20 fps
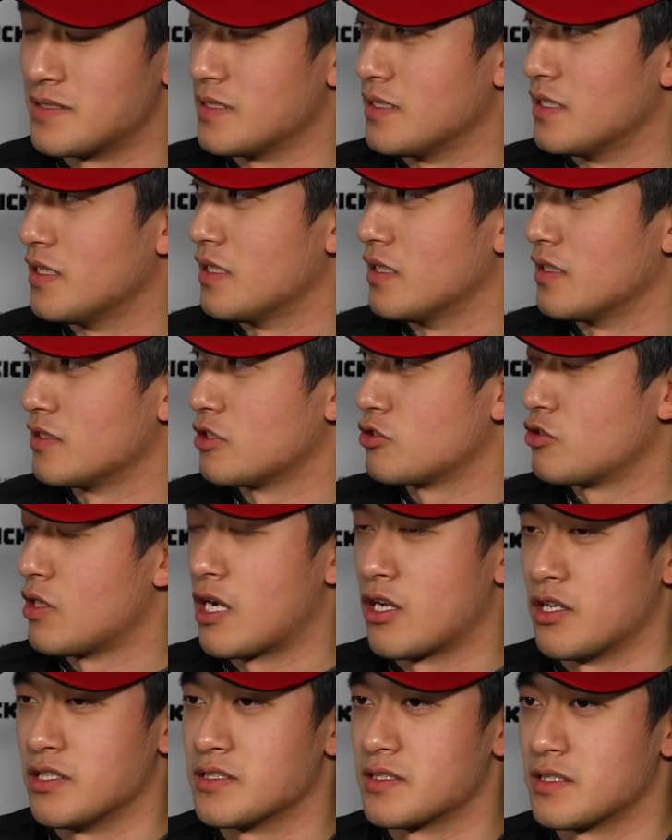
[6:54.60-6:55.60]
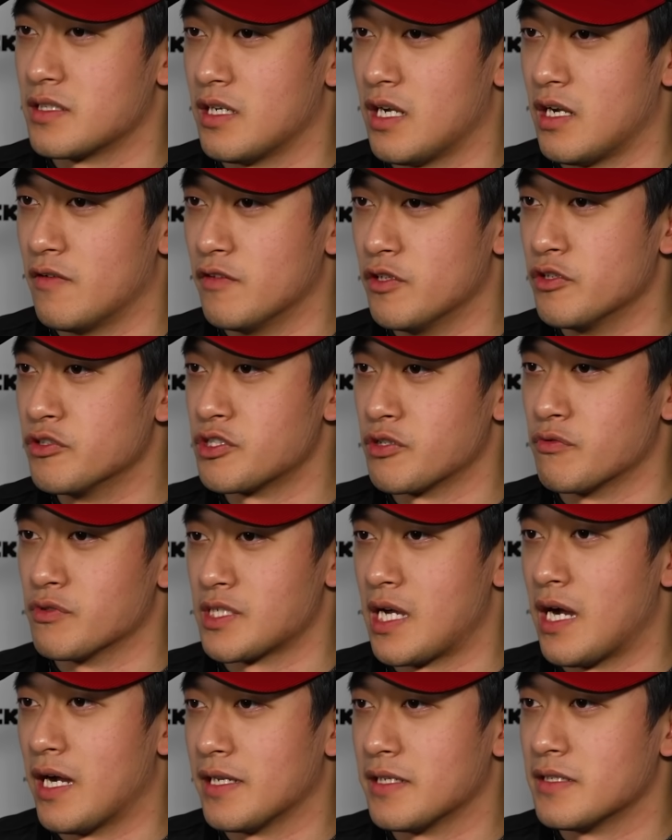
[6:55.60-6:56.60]
the track evolution
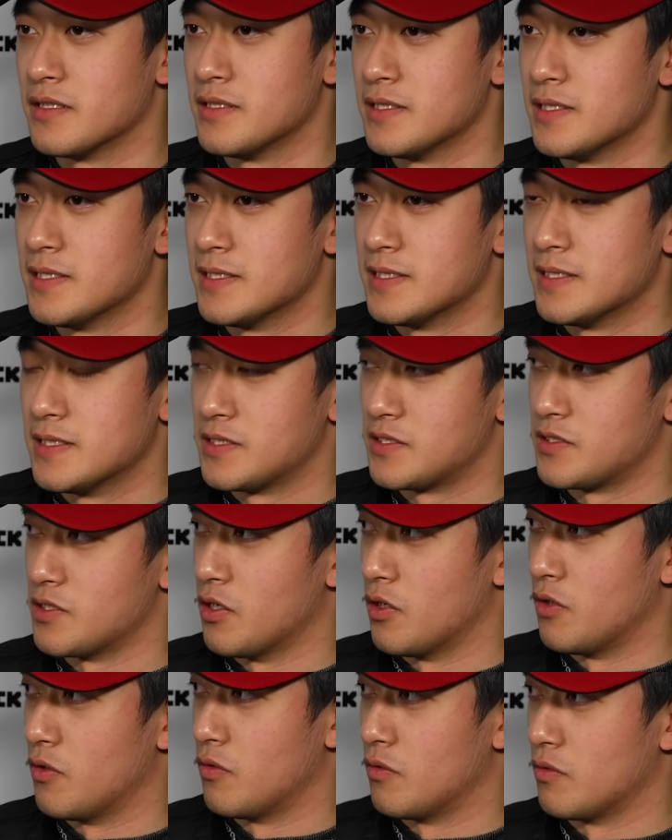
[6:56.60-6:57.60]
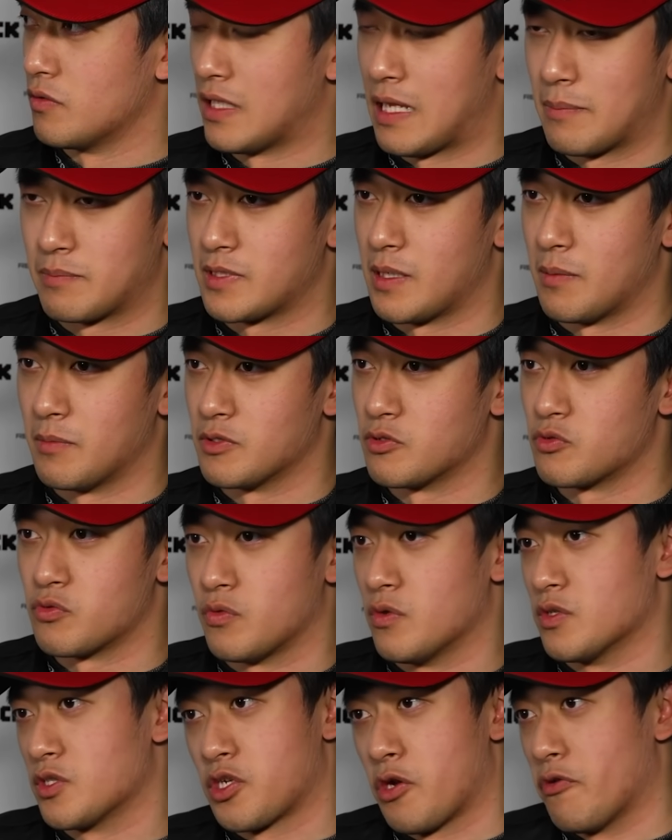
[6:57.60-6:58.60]
was high, so lap time
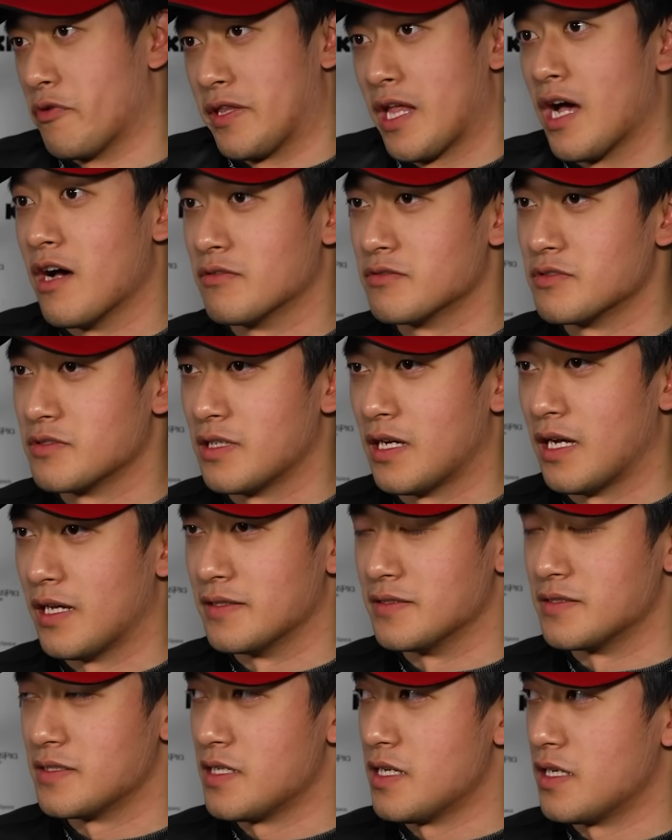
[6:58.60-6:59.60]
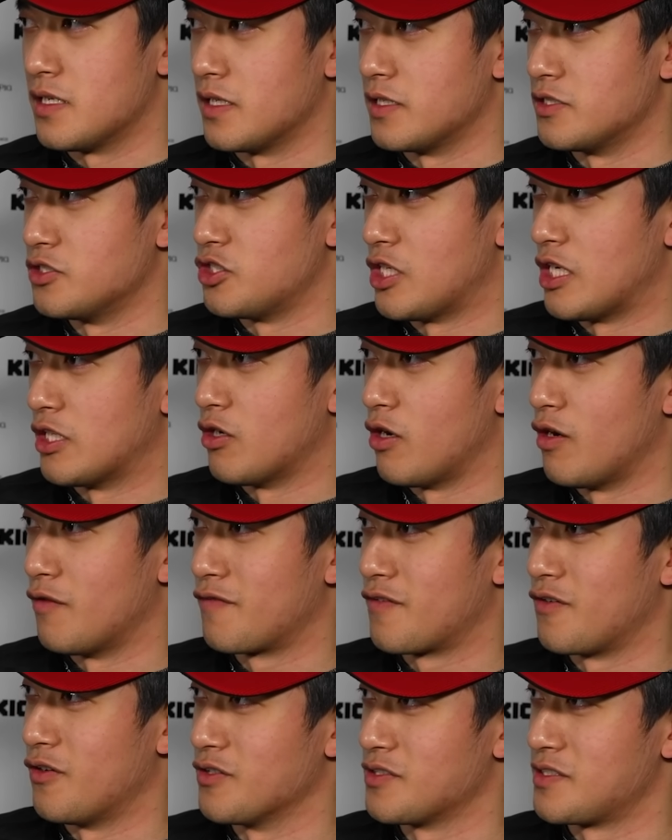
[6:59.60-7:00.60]
was going down. And yeah, in general,
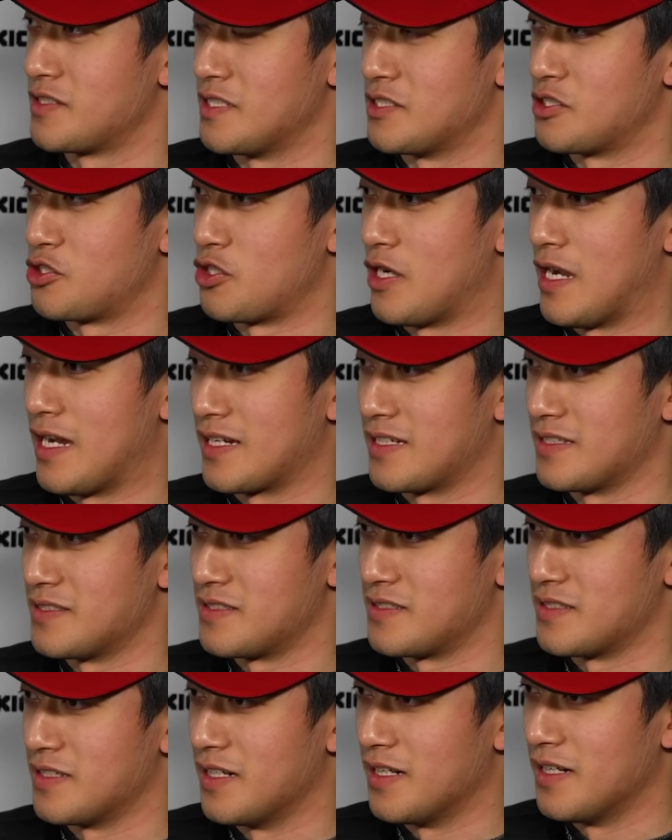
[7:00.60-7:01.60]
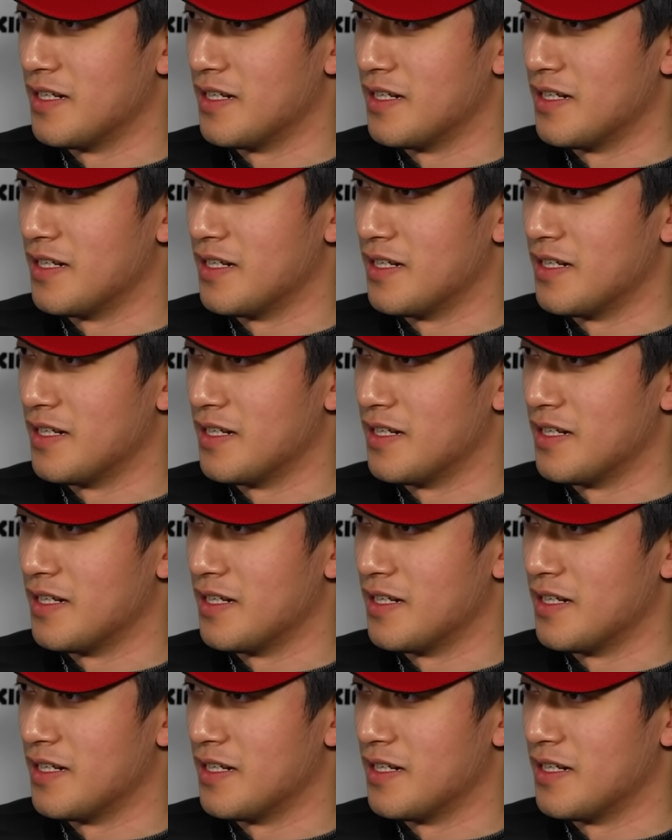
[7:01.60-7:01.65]
of course, this track is